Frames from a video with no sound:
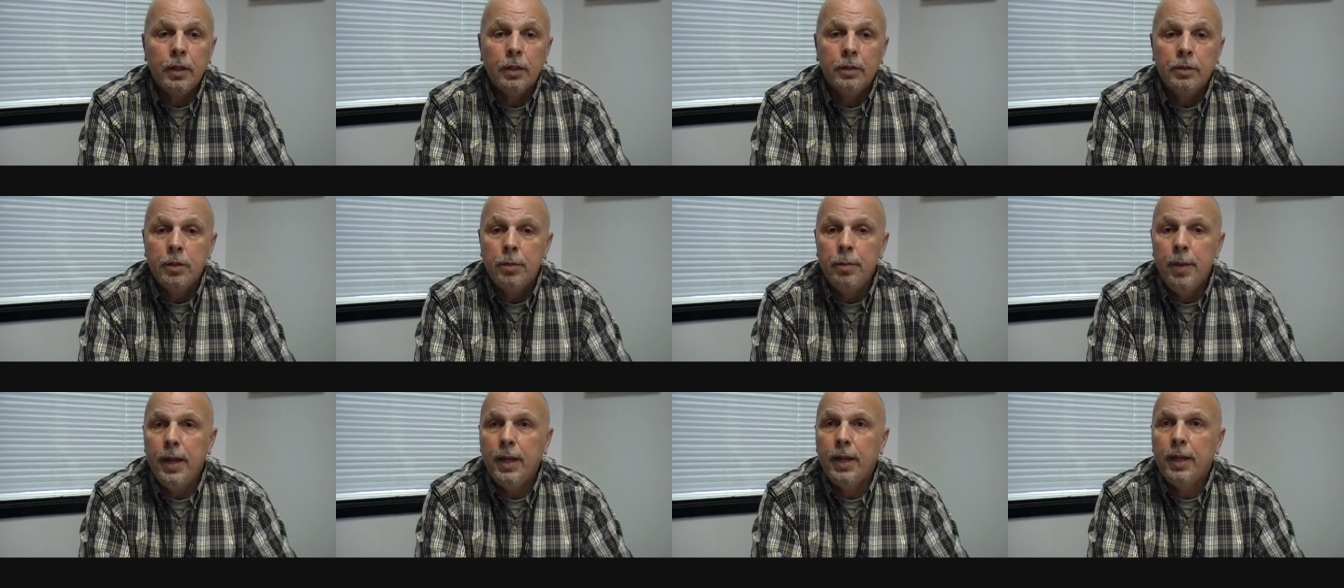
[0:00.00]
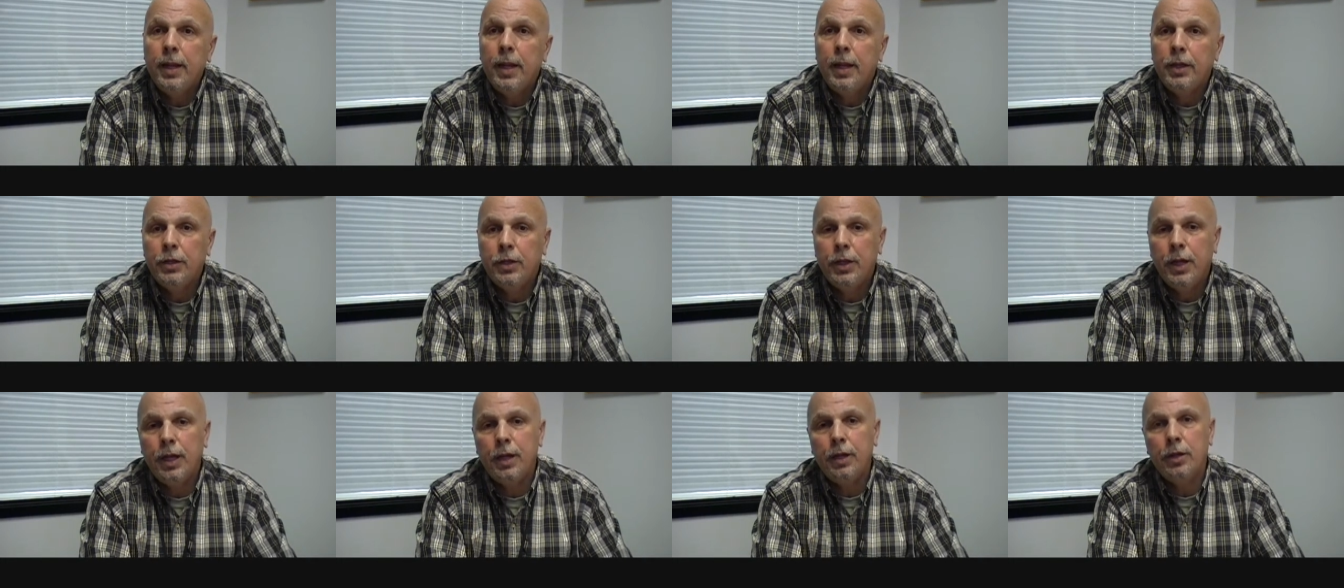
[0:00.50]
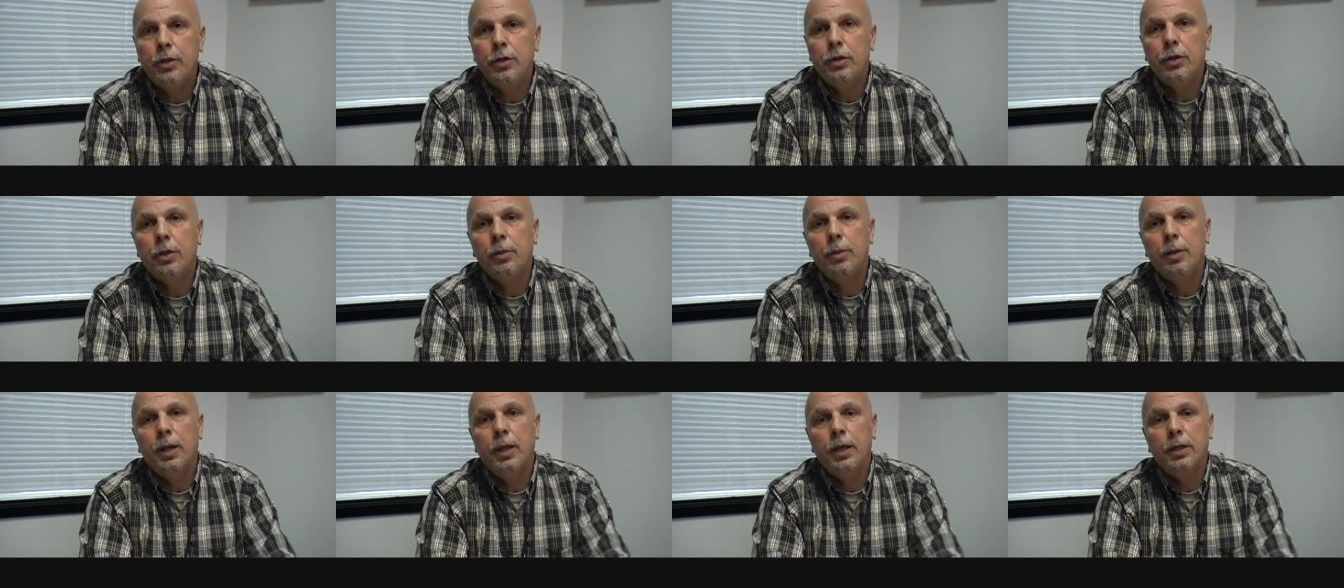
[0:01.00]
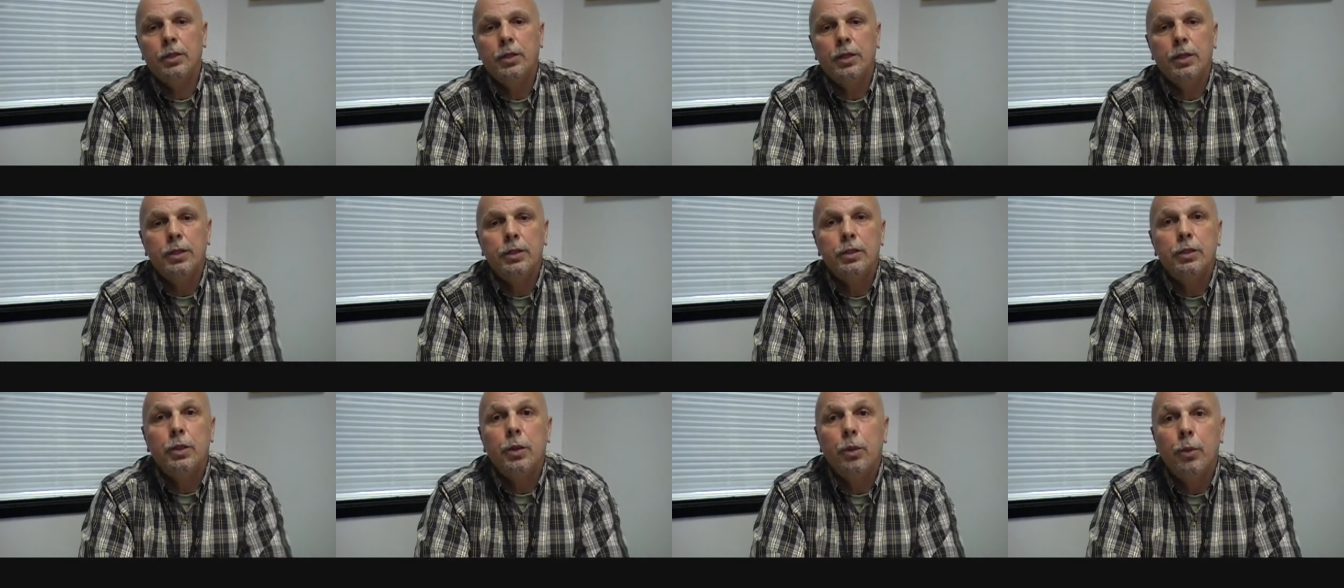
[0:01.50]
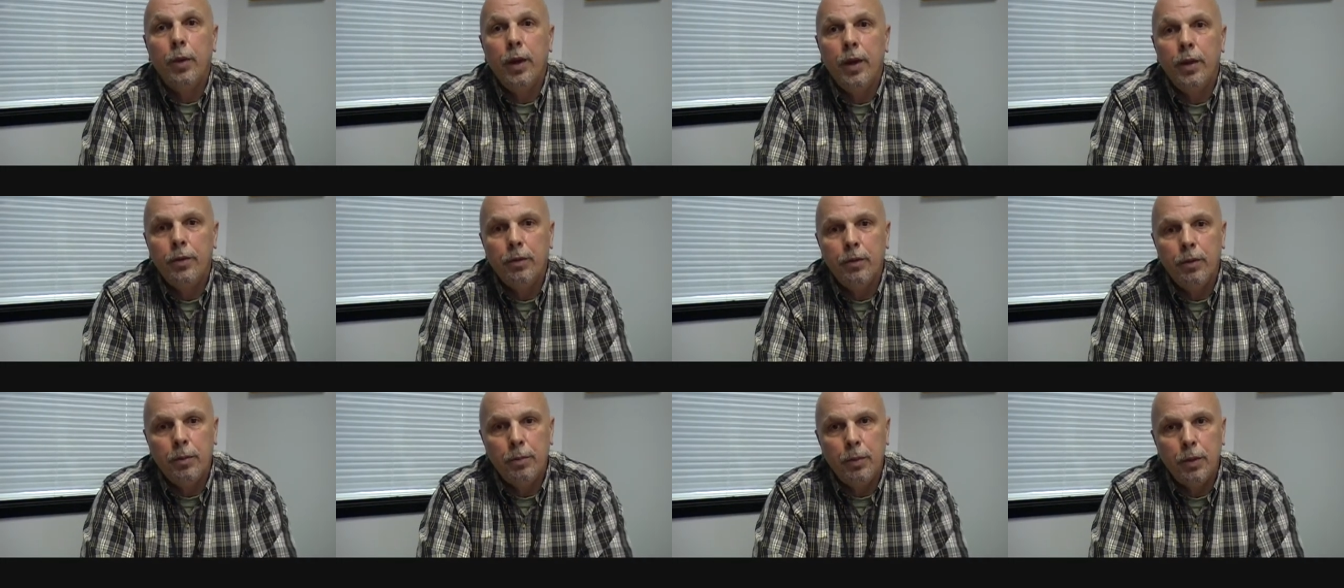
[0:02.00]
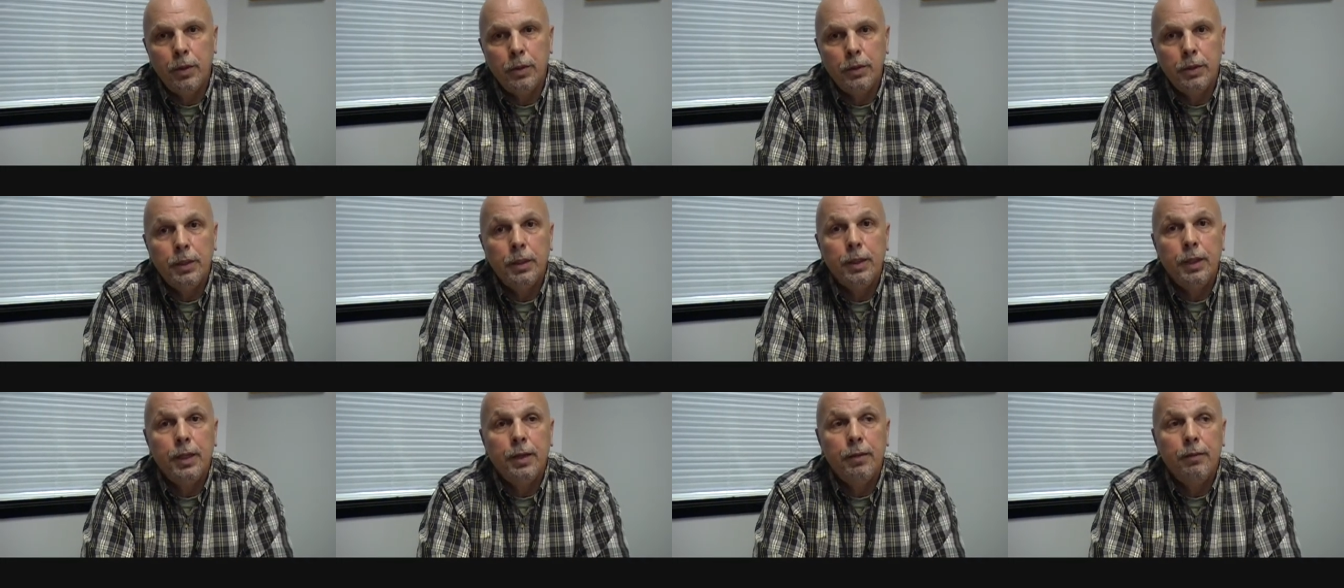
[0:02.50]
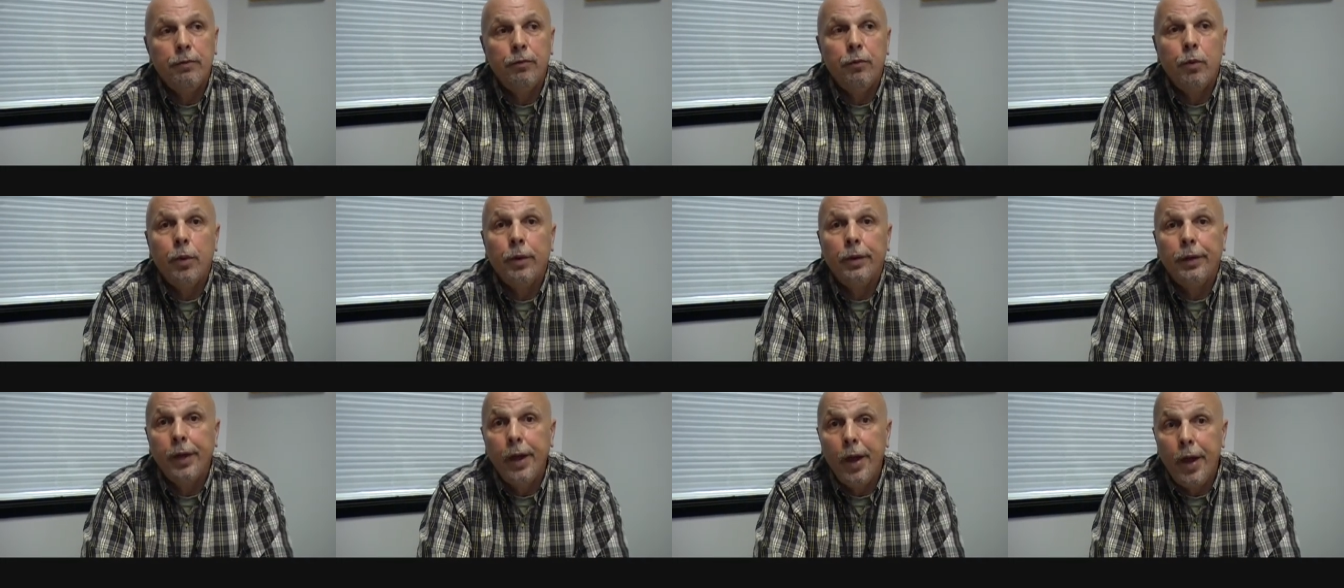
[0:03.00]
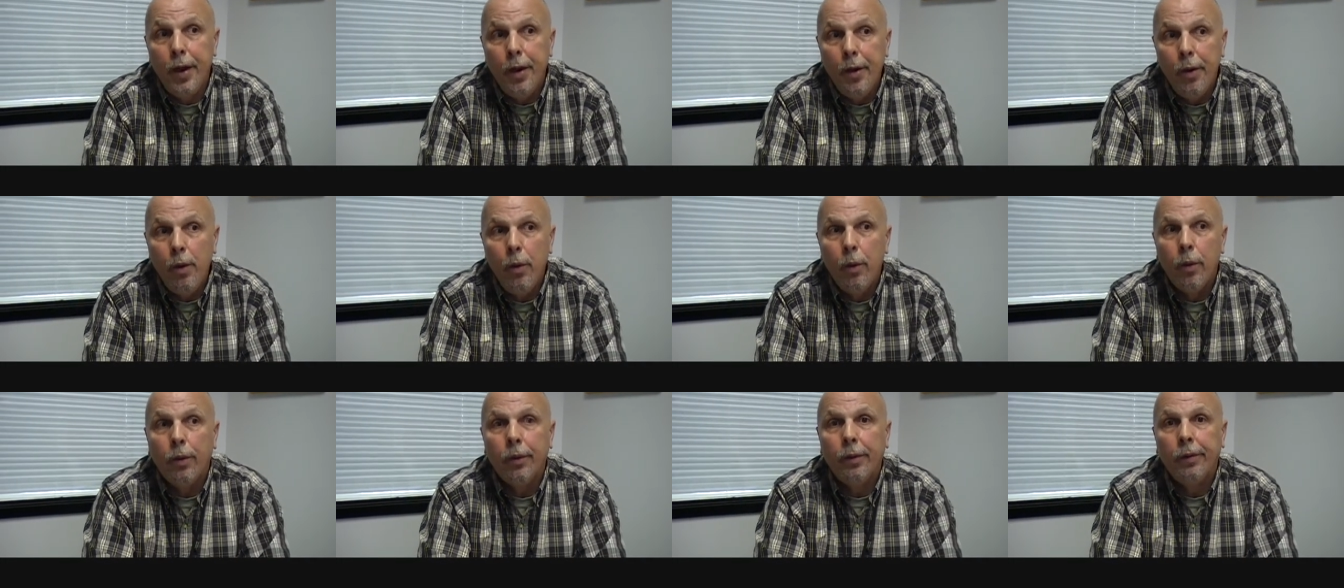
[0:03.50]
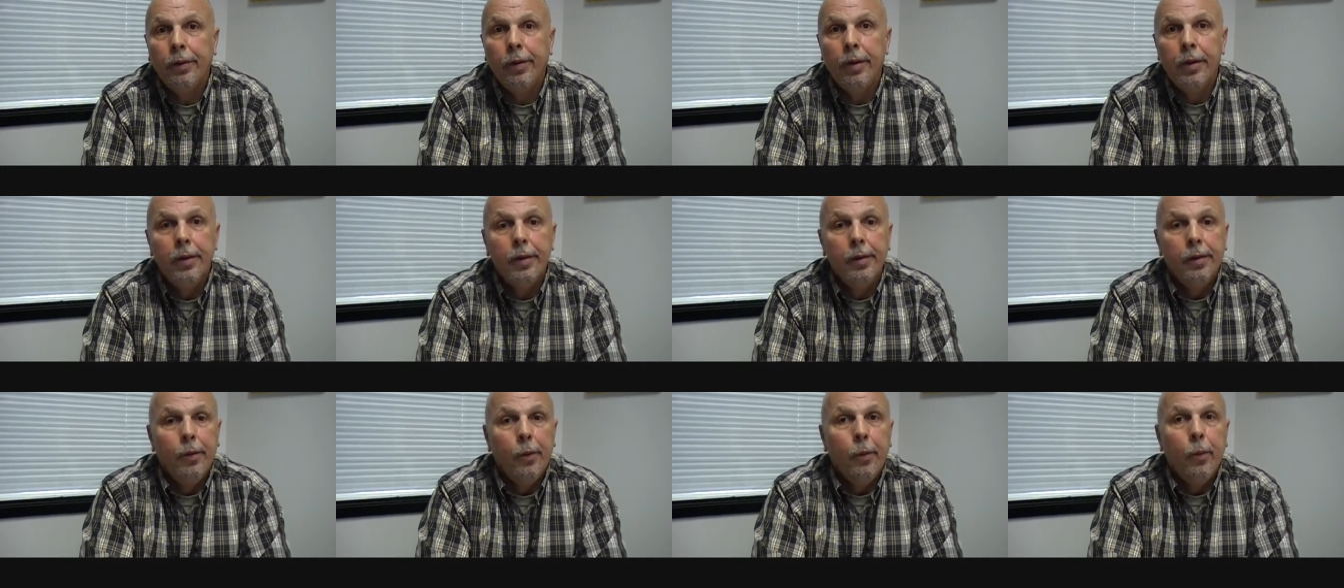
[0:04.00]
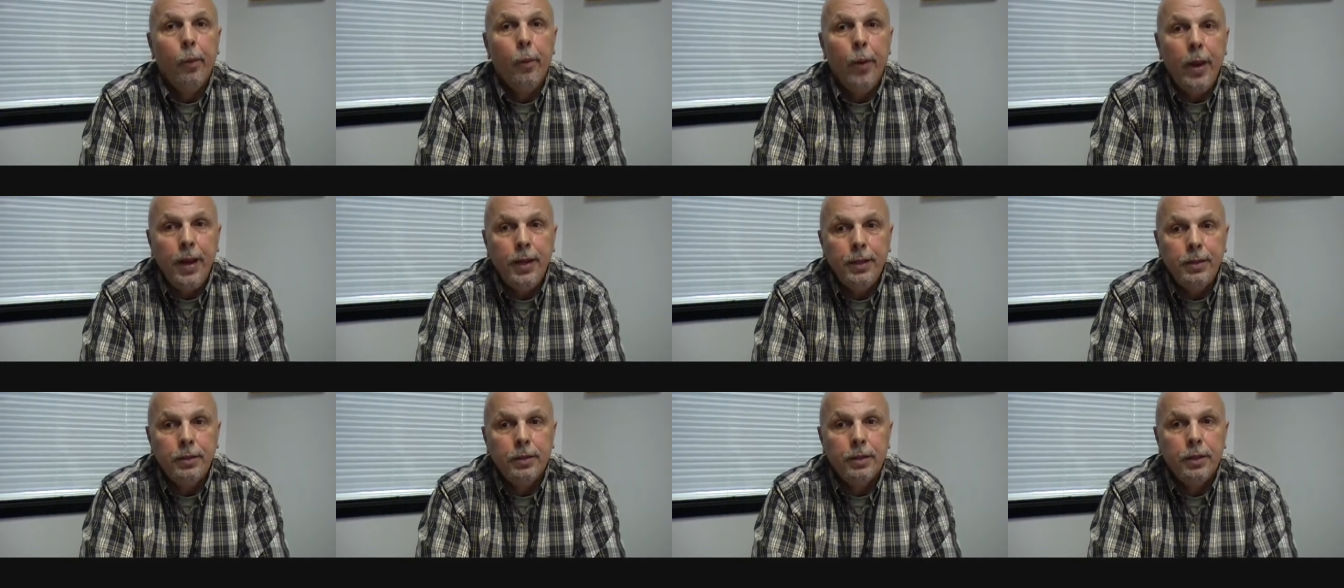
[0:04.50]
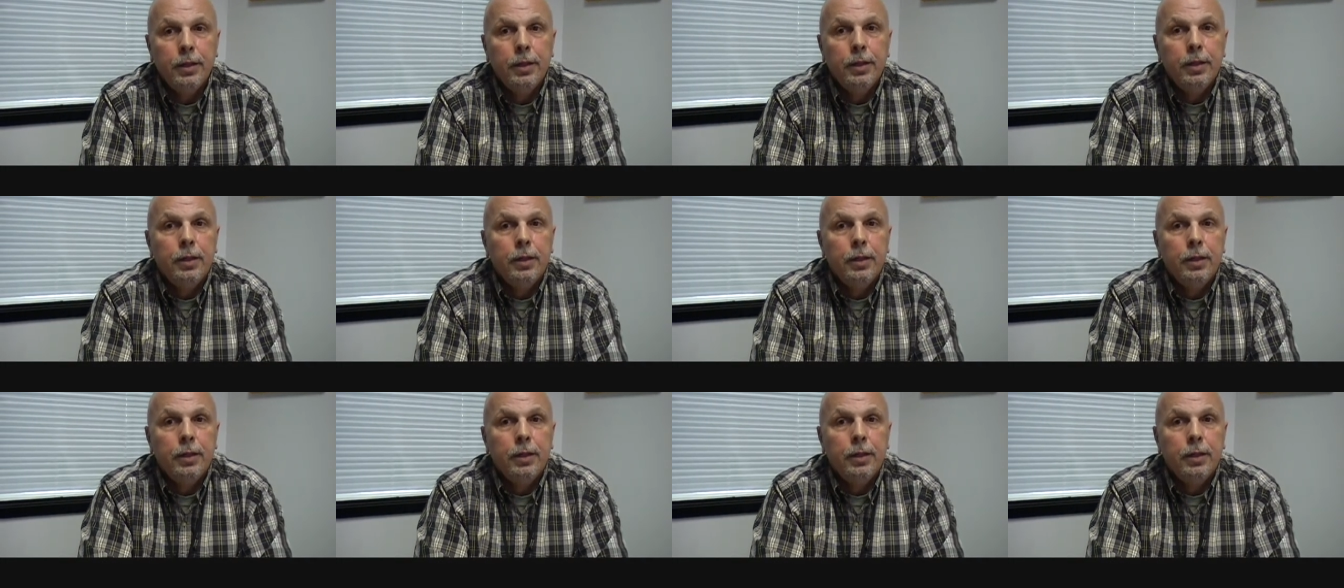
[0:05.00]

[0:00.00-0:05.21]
to make an educated determination as to whether the person can forego or wait